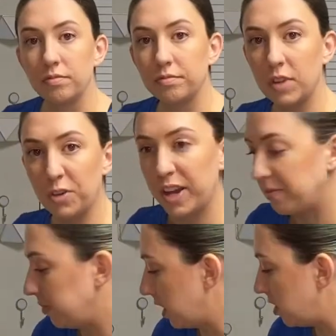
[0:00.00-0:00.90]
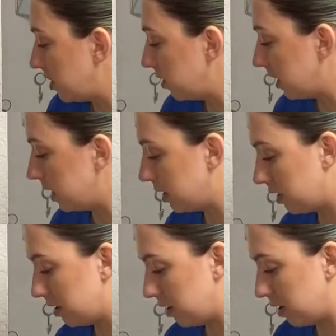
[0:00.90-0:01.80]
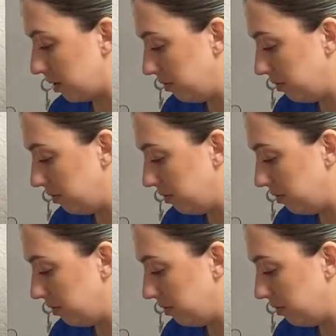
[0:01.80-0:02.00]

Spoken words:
Okay, let's do this. So,